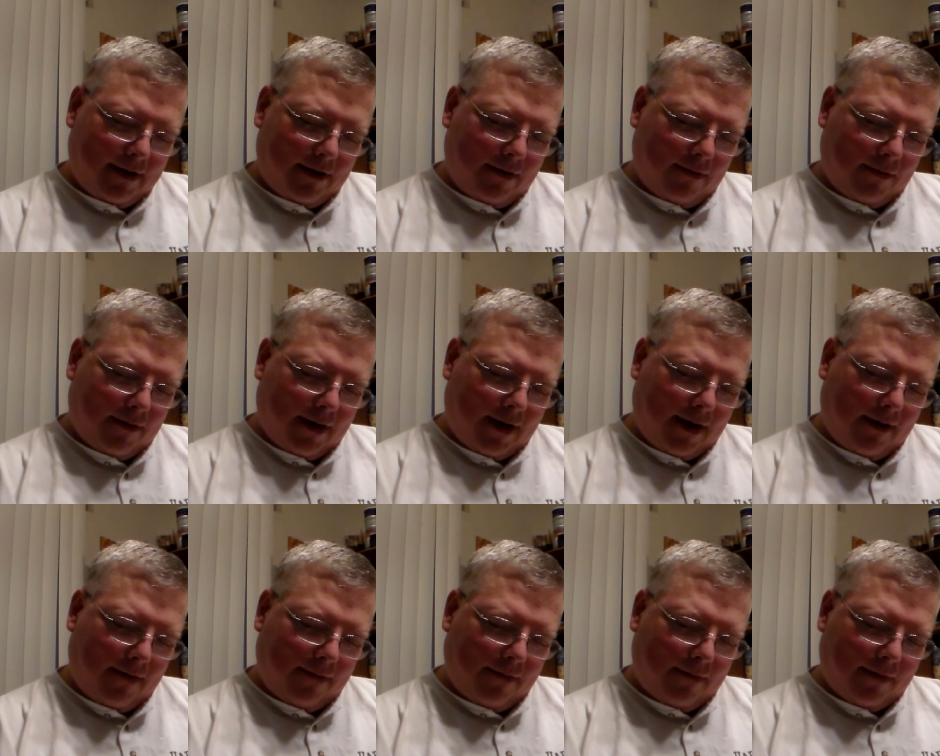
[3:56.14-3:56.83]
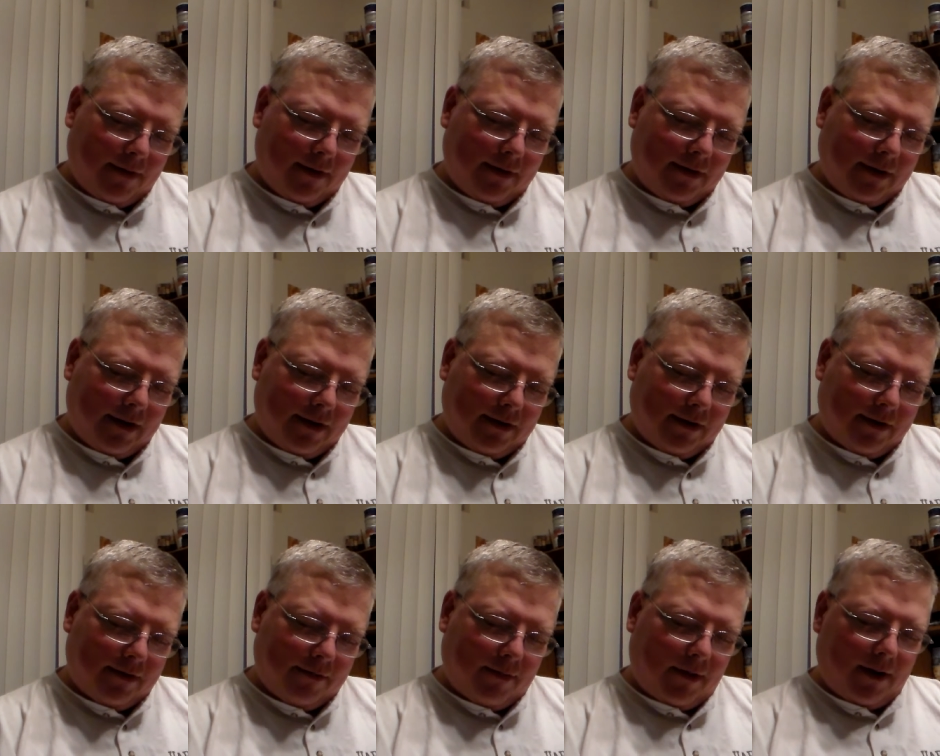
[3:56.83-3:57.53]
I don't have one of
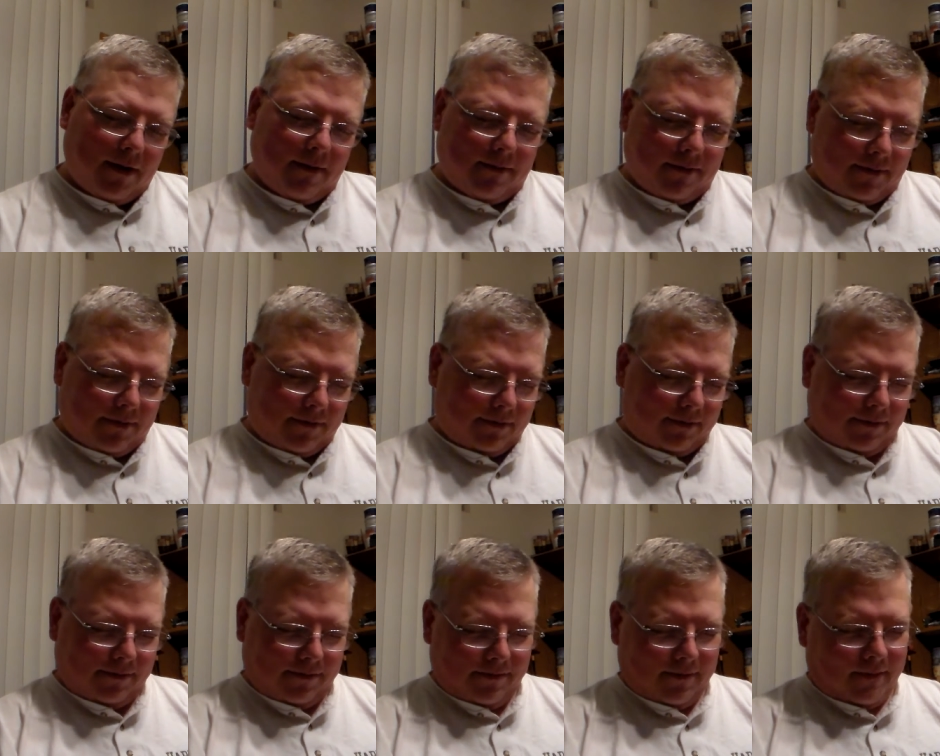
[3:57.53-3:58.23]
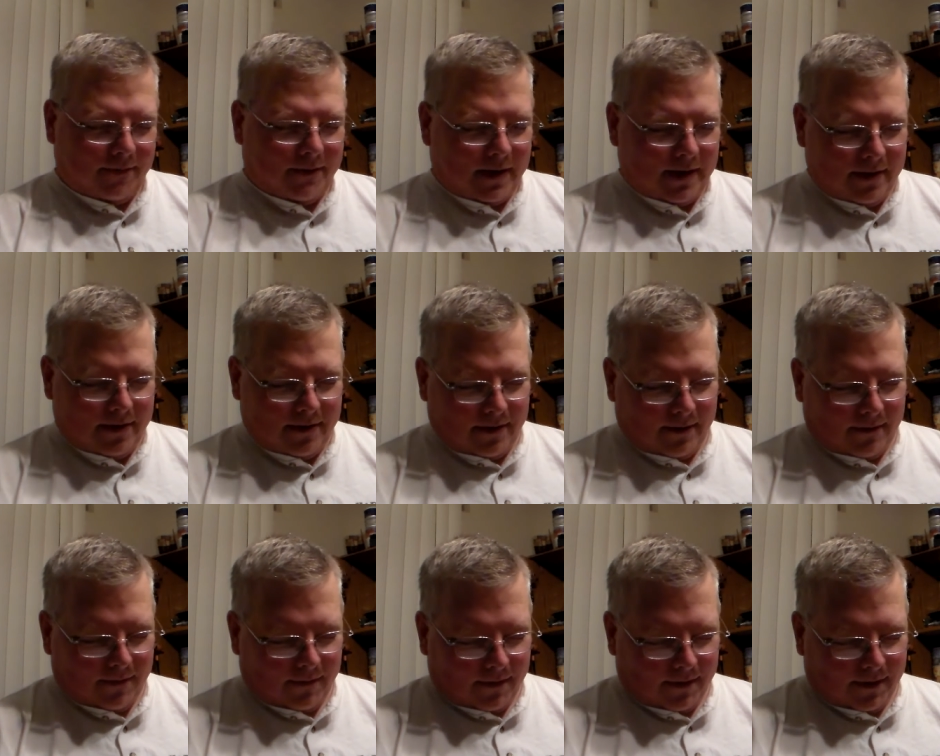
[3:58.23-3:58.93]
Jason's pipes. I've seen
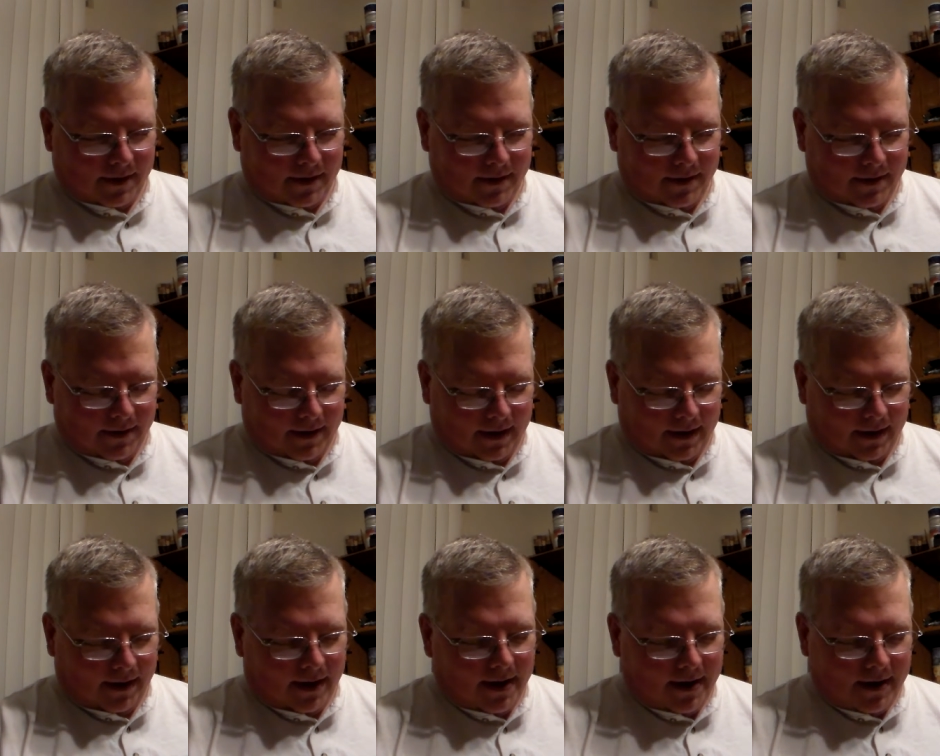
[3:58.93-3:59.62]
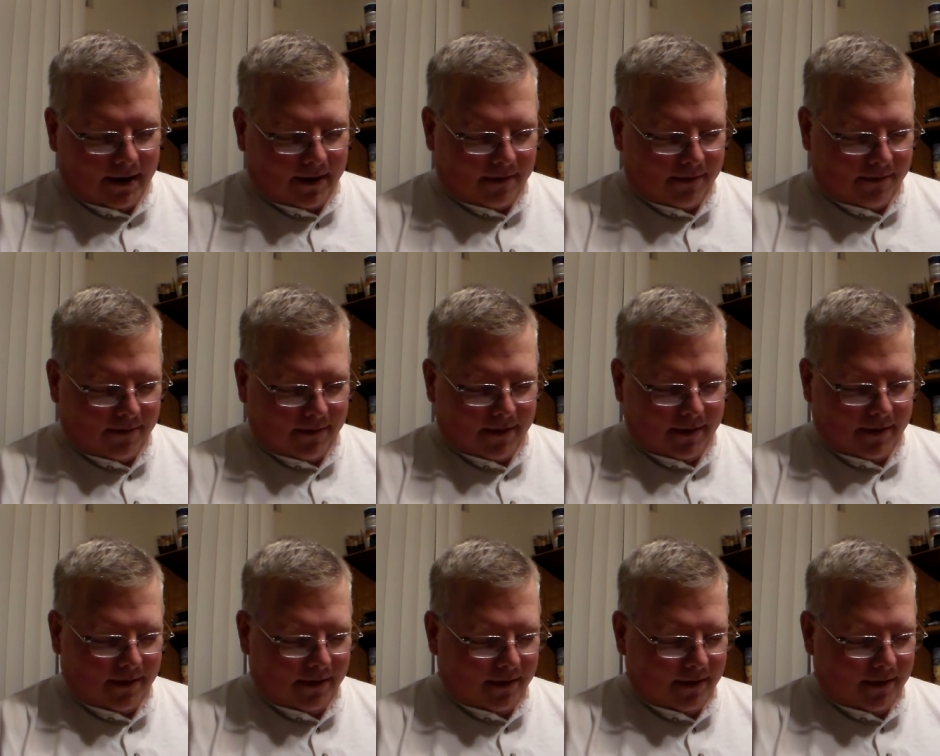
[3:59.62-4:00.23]
several that I like,